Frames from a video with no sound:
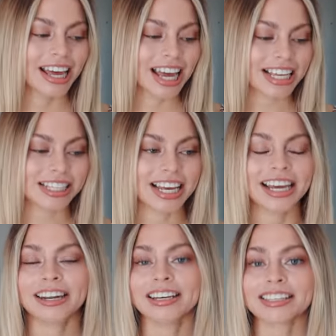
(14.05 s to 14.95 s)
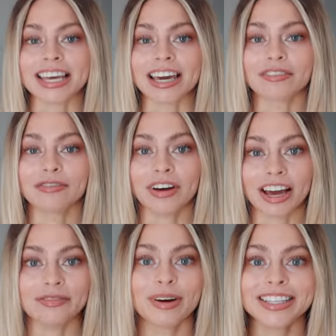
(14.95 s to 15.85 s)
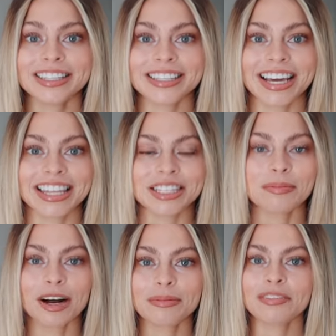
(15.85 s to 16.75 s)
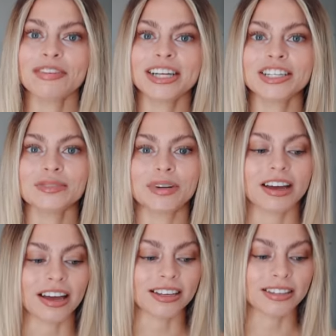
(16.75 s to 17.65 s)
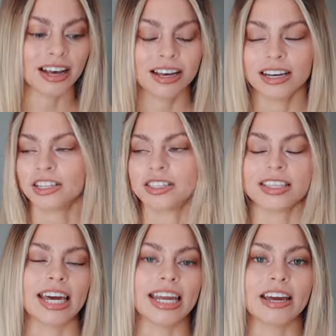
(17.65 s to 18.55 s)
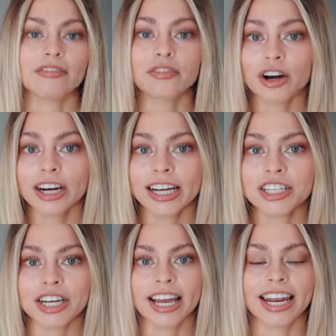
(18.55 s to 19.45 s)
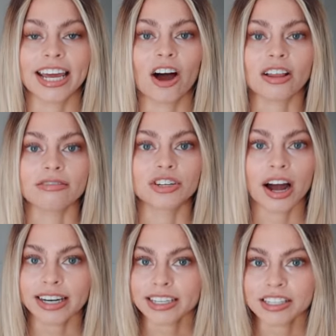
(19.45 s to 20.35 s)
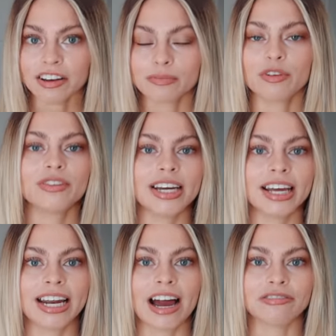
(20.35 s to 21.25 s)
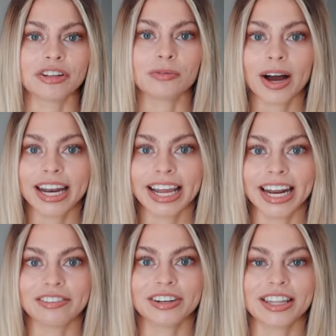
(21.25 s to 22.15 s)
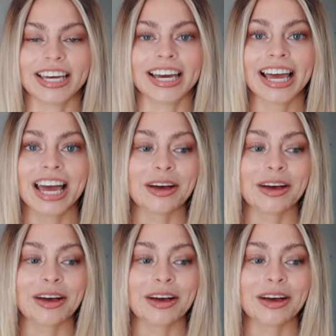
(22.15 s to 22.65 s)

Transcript: It's taken us like five months to get this apartment finished because just getting it furnished and getting all of Johnny's stuff moved in after the wedding and everything,